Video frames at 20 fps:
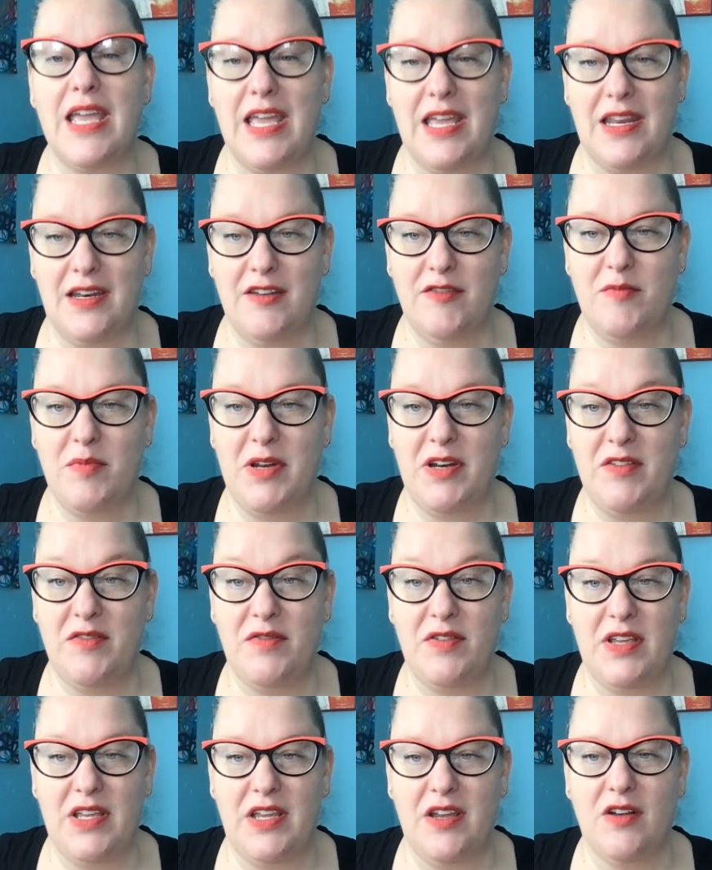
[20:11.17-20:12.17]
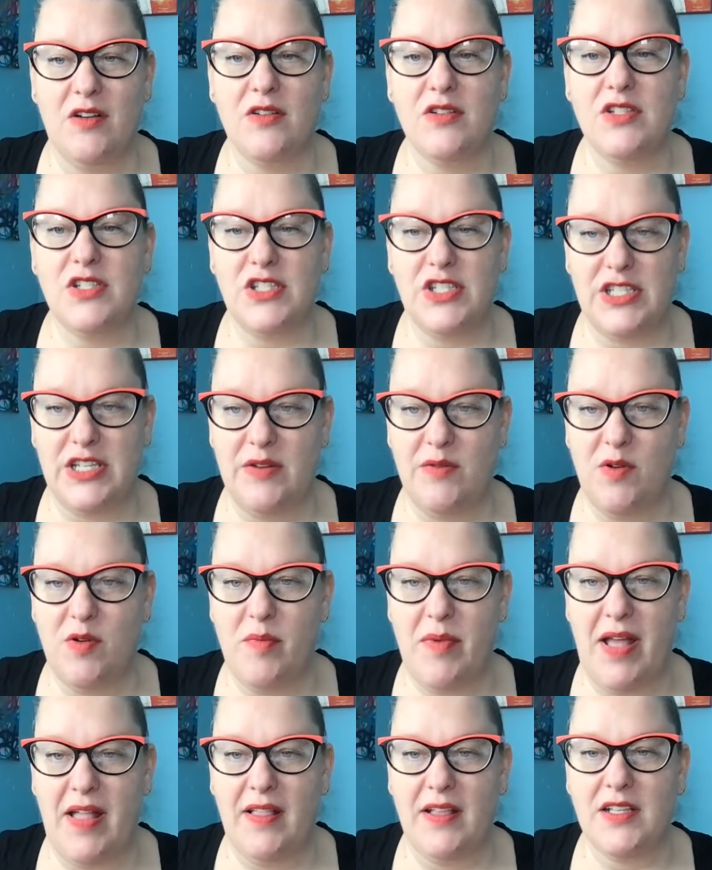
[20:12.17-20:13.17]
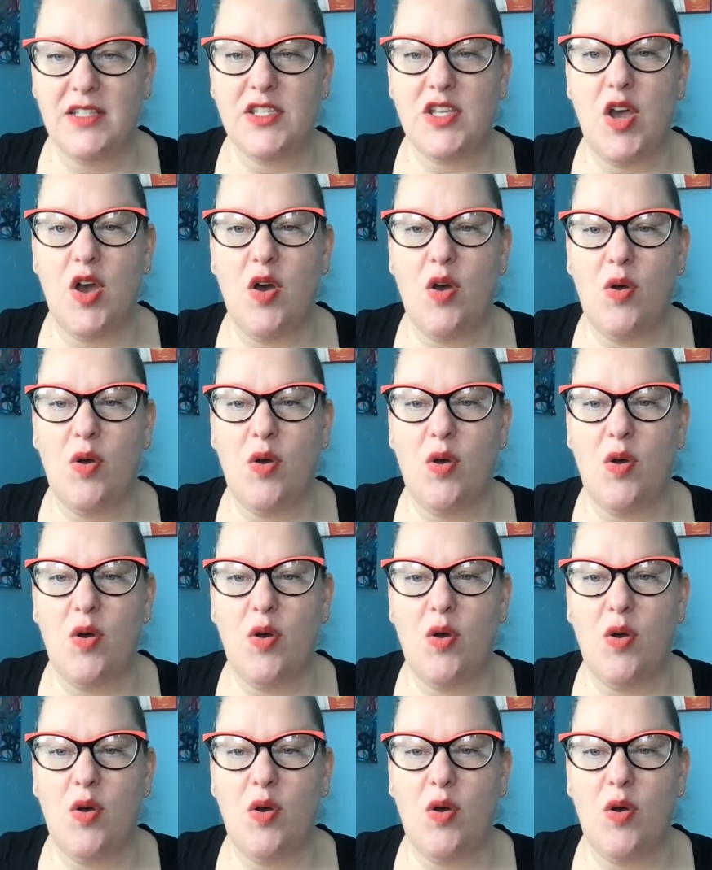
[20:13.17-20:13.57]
end of benefit year, 0 balance.